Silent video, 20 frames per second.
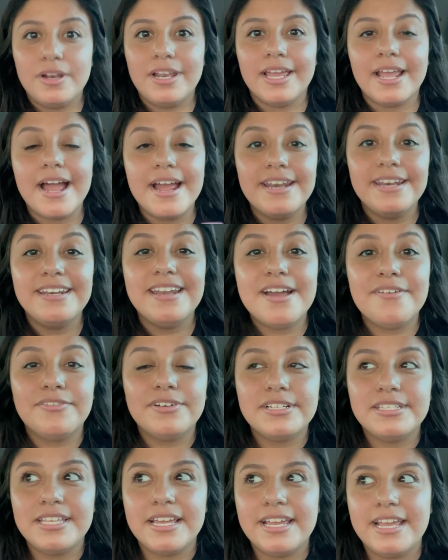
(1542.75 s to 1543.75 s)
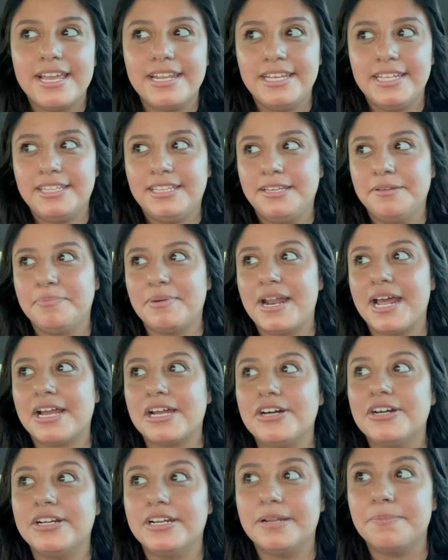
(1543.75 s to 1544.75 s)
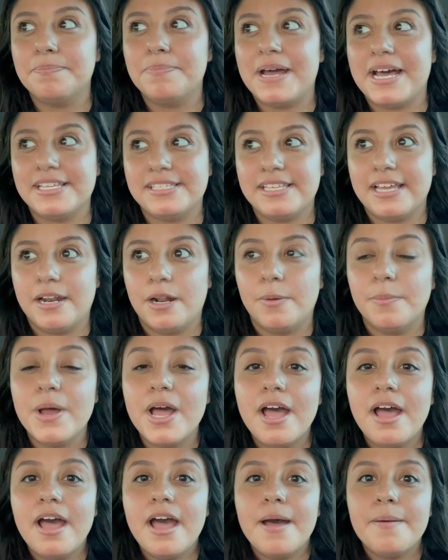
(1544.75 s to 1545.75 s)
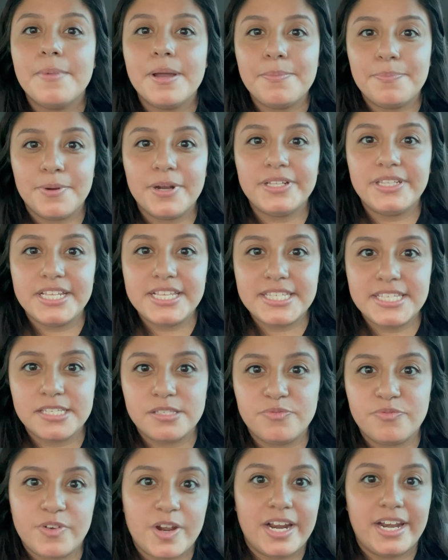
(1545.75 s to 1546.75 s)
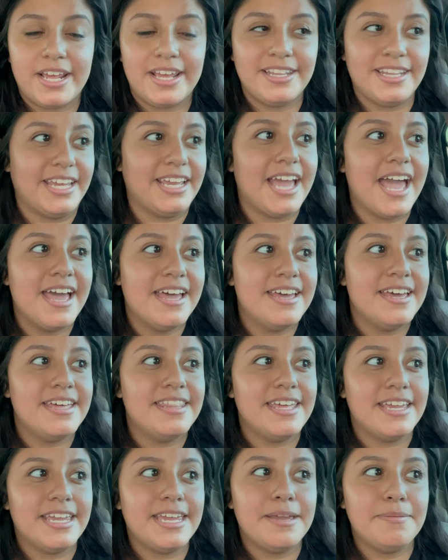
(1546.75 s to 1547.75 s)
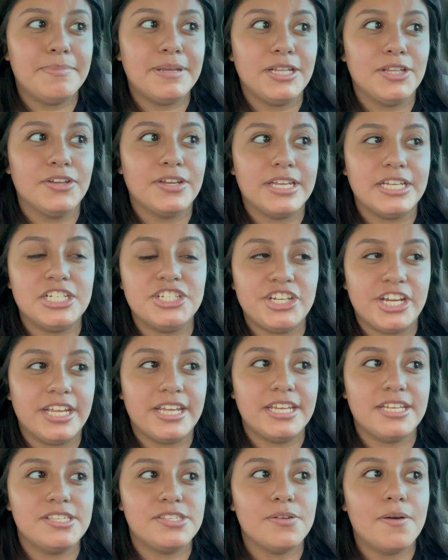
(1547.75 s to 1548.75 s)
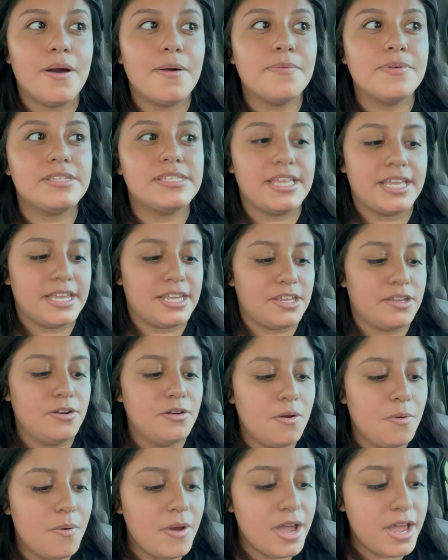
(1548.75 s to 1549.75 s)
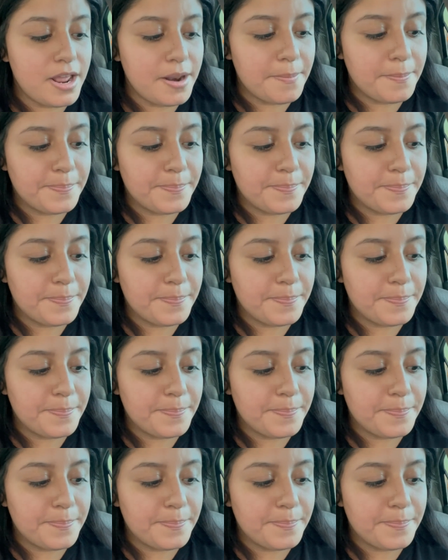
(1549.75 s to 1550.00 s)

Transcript: Like I never say anything, but I couldn't pass that up. My birthday's this Friday. Like they can't be looking janky. So I was like, you know what?